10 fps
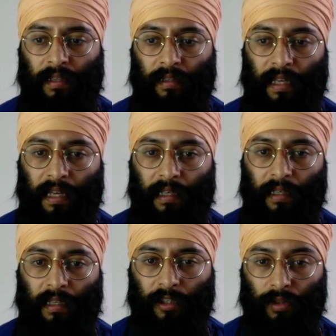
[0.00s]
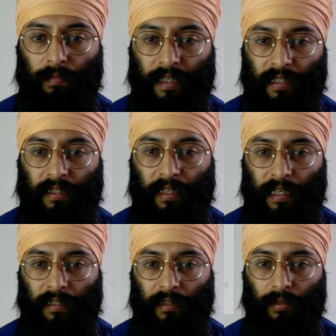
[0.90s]
then it should be
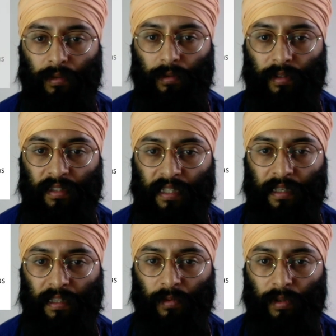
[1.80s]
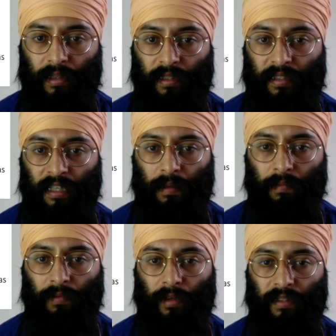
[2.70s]
escalated to the seniors within the
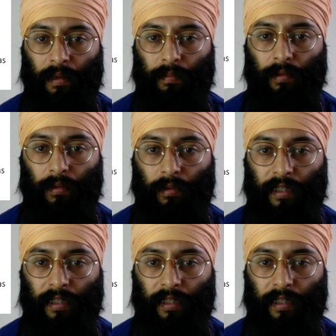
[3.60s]
team, for example,